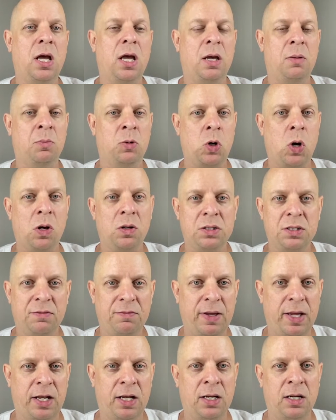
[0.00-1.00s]
and
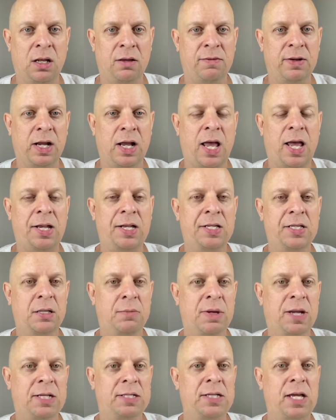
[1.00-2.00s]
cultivating loving kindness
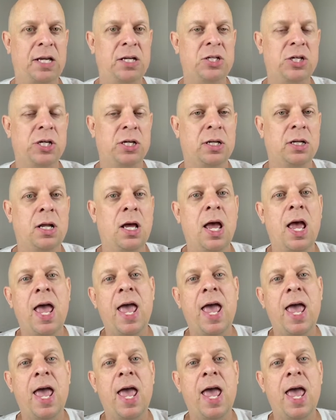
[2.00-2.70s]
and meditation,